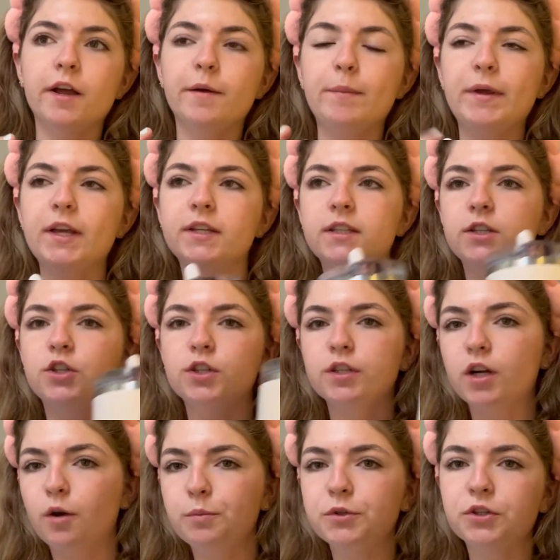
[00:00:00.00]
because it just
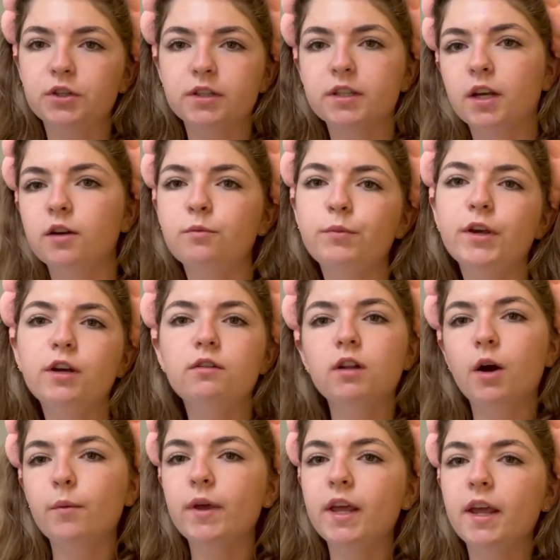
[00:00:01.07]
helps your skin be
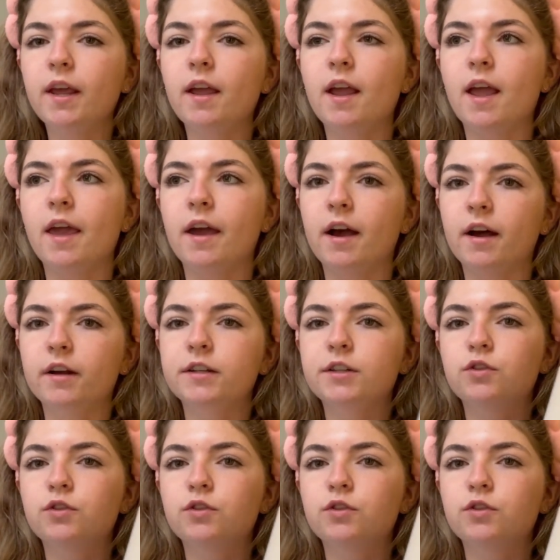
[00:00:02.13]
glowy, and